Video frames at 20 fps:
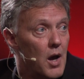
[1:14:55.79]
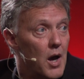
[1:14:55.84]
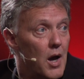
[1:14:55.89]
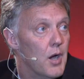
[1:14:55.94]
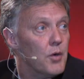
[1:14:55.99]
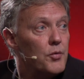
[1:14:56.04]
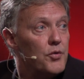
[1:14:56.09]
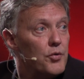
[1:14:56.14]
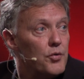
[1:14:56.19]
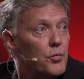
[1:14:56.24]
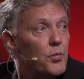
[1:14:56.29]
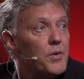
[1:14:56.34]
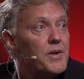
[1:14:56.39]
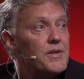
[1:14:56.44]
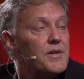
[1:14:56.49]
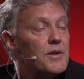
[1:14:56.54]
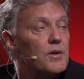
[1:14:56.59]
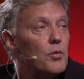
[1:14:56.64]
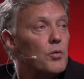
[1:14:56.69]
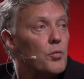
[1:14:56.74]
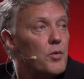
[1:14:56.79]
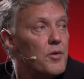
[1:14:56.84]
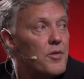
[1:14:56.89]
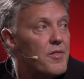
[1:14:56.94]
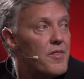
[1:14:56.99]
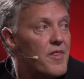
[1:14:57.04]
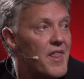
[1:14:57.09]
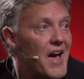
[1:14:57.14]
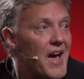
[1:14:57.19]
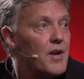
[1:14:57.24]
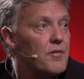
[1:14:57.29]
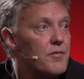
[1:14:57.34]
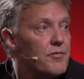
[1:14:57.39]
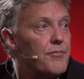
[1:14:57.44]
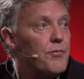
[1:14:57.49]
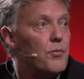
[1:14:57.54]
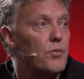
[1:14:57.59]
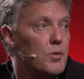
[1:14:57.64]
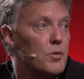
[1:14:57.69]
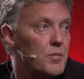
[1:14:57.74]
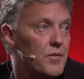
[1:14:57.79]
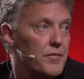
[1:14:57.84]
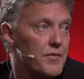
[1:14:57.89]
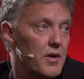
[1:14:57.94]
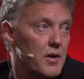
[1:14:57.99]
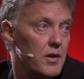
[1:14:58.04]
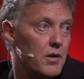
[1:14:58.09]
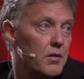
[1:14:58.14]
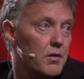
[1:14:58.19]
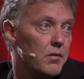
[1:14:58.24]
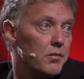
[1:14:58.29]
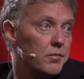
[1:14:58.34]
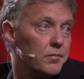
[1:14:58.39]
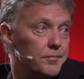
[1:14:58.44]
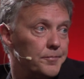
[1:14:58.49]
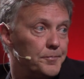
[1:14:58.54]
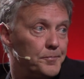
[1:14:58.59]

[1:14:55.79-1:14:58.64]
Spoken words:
How do we deal with that form of anger?